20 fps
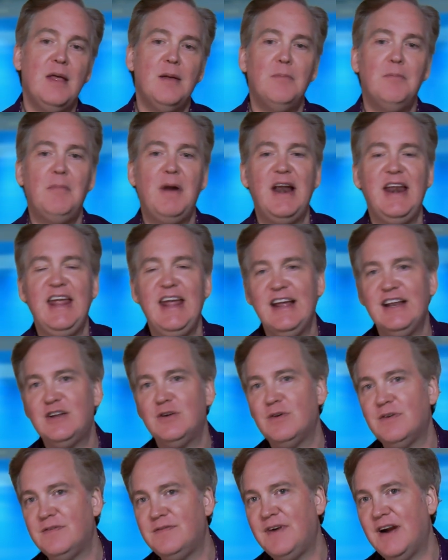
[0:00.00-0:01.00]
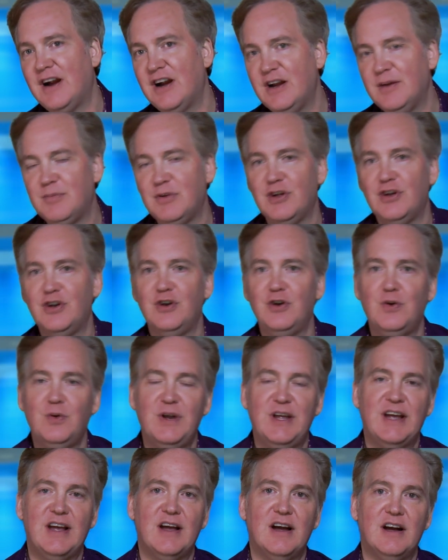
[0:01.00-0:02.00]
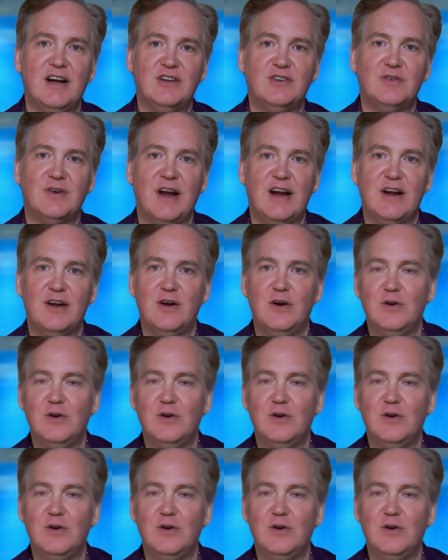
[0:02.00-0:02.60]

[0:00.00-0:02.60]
Money into a variable annuity contract